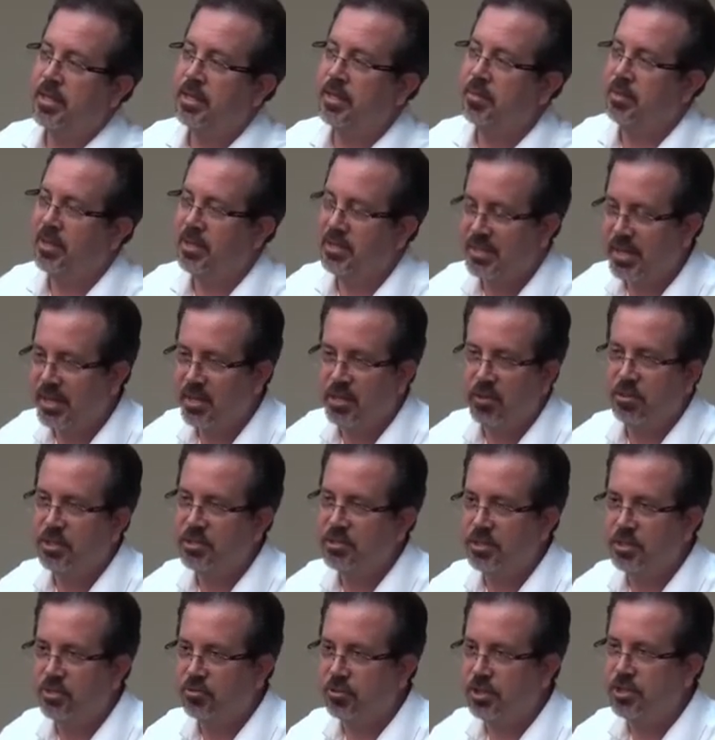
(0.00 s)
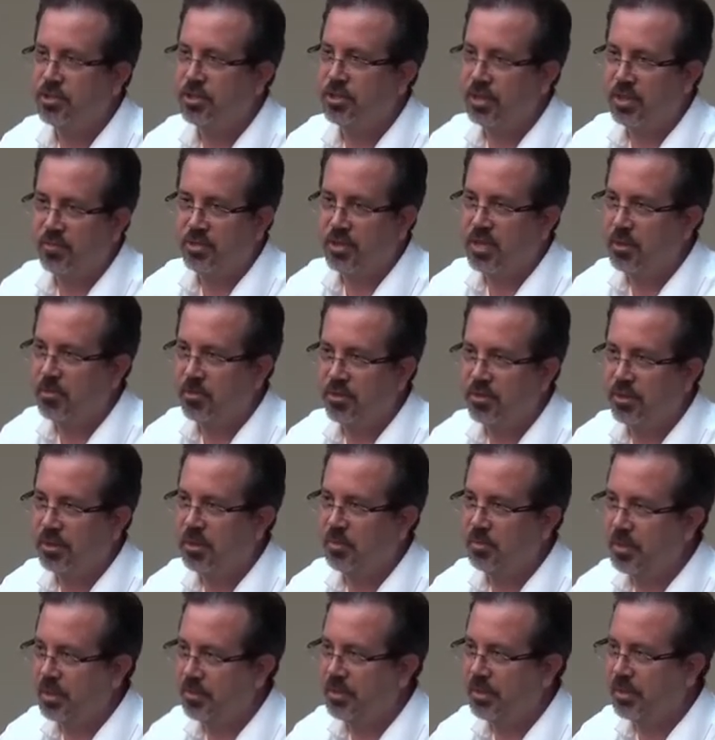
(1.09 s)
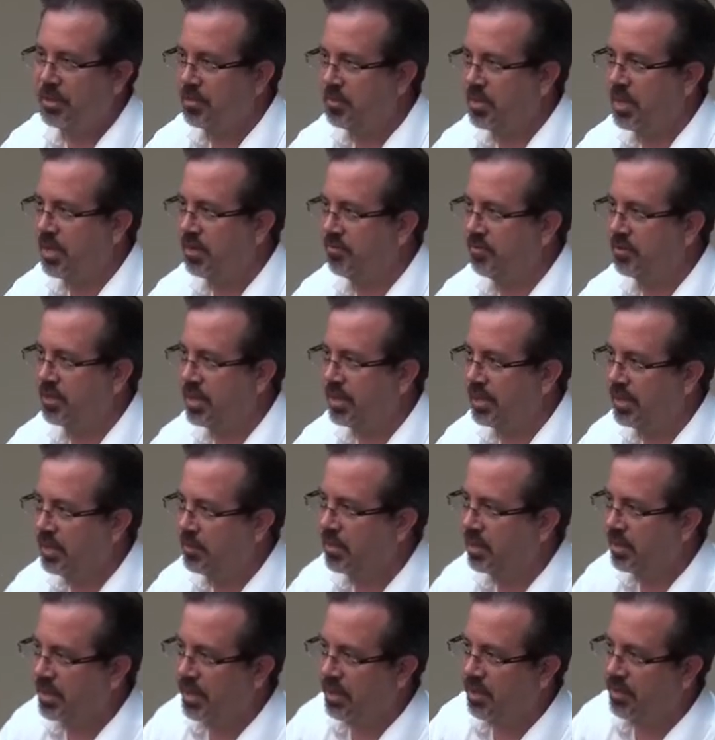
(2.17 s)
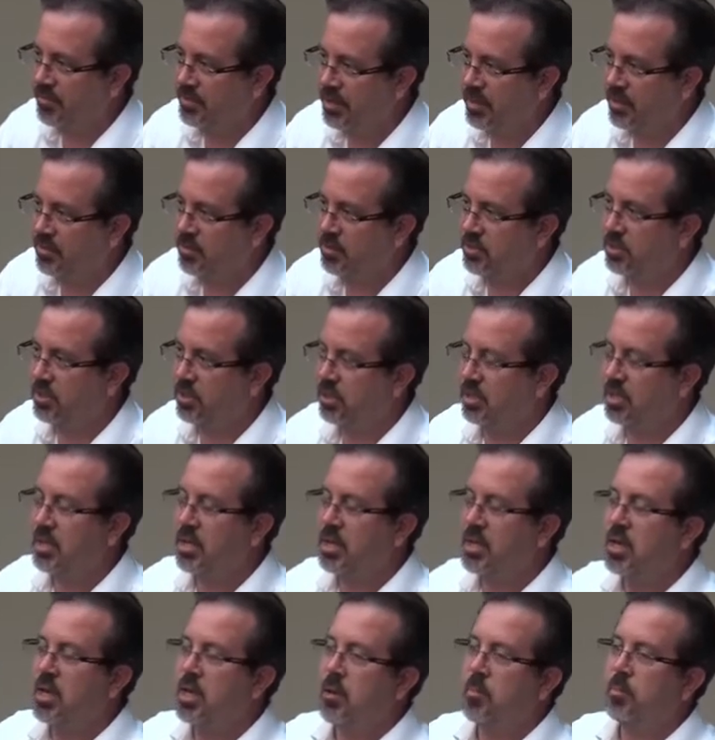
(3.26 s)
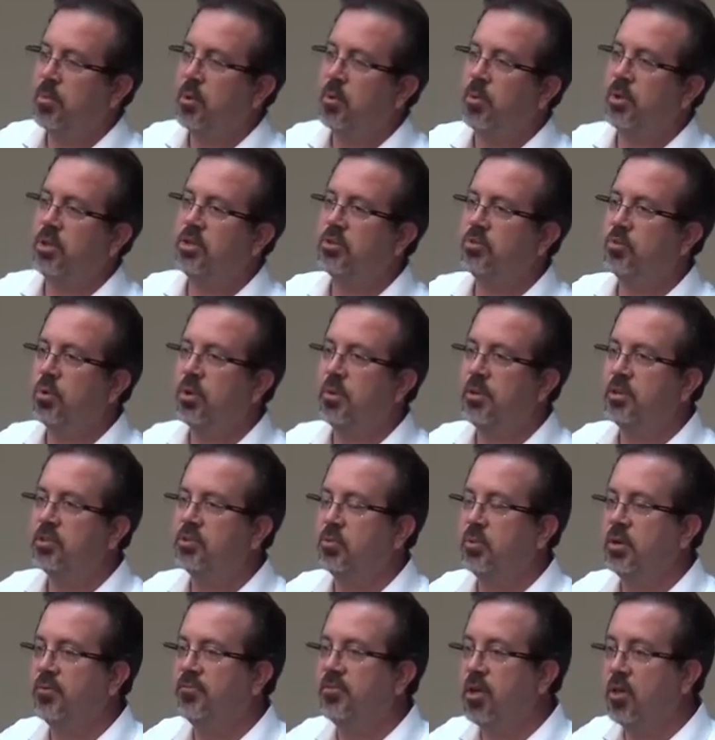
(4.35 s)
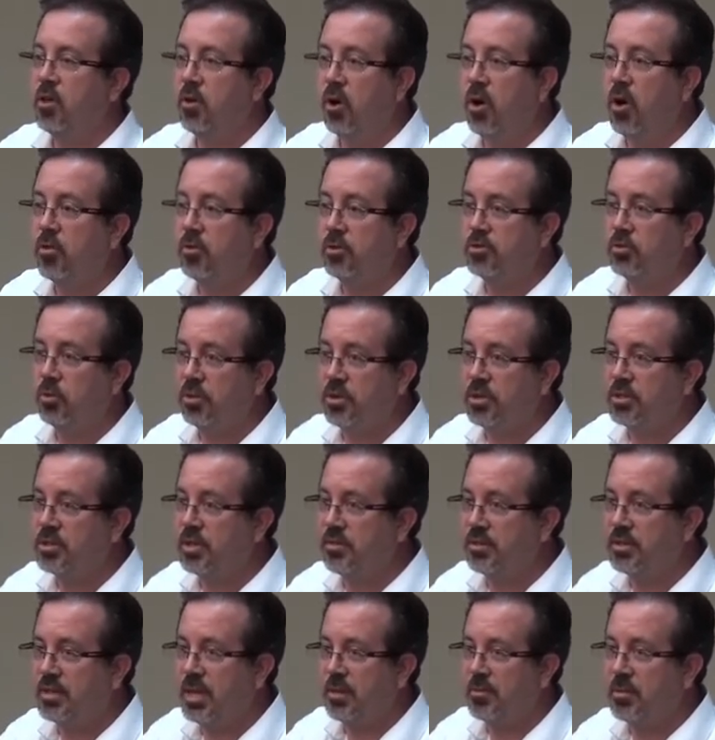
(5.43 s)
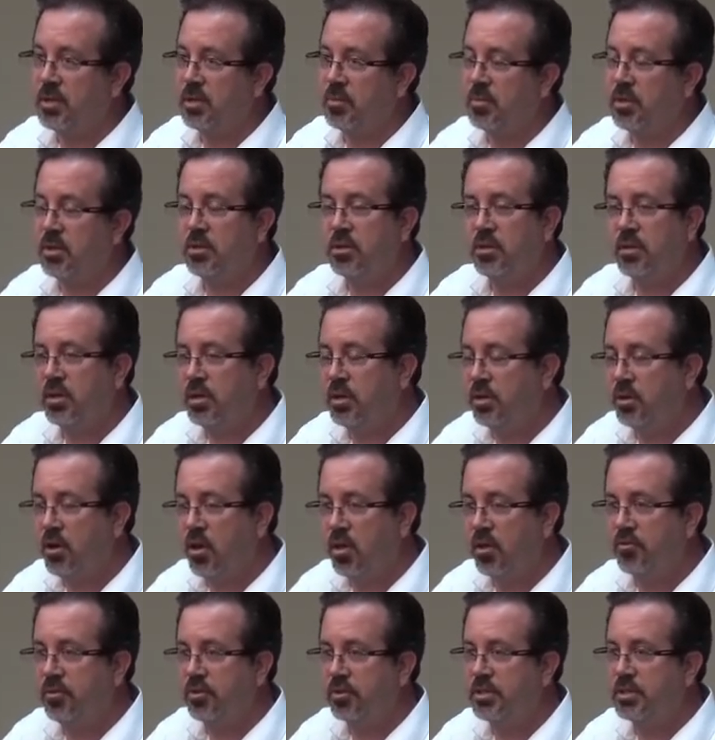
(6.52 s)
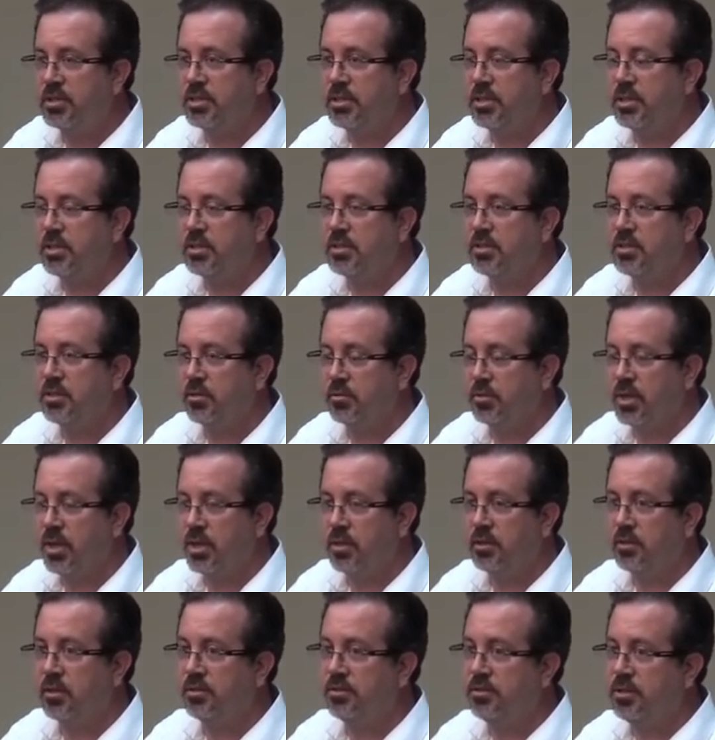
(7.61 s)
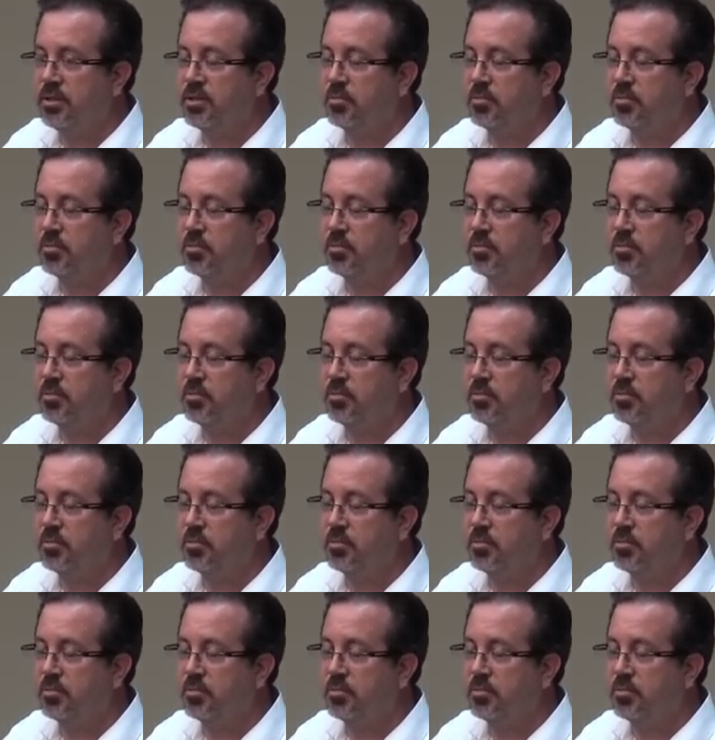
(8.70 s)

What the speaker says: Because I need a reason to treat you and give you chemotherapy. I mean, come on, if you're not anemic, I don't have to give it to you. But we just want to make sure we follow all those organs every time you come in and all of your disease, okay, the disease